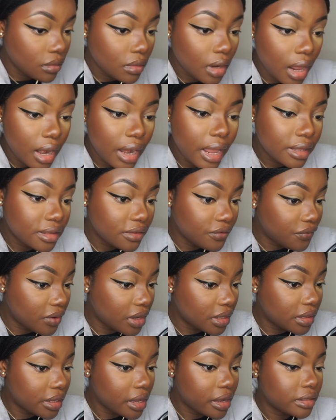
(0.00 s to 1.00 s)
I like the
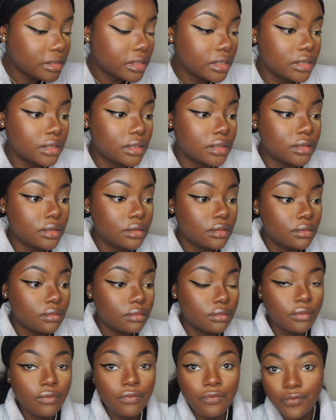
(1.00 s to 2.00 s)
fact that it's
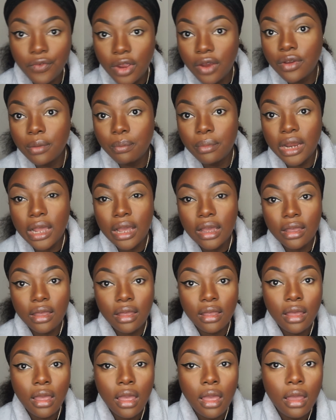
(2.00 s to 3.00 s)
very black,
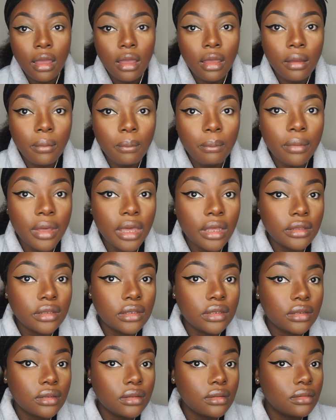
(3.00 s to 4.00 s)

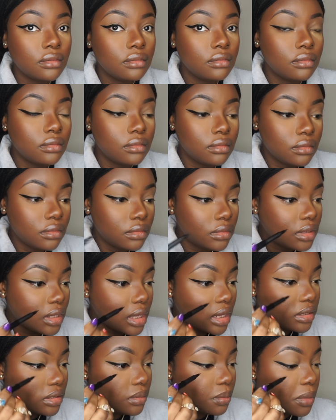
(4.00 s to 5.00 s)
but
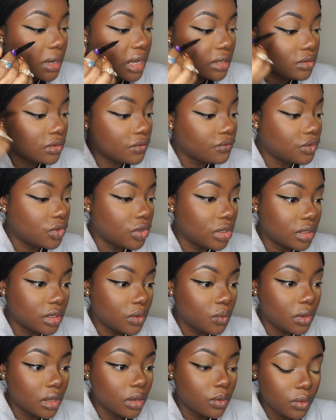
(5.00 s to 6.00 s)
that part of doing the
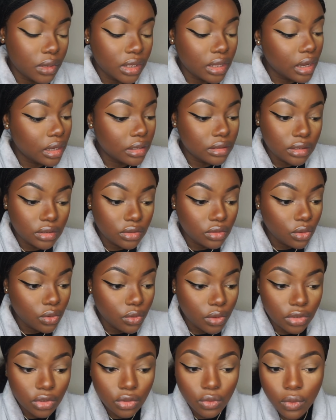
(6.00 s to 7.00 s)
wing without is not
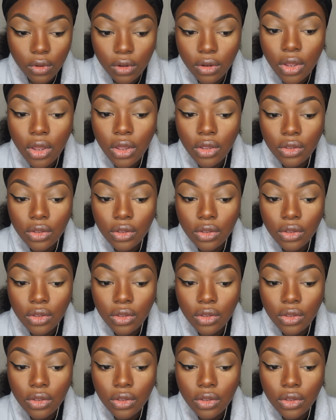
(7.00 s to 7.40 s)
going to work.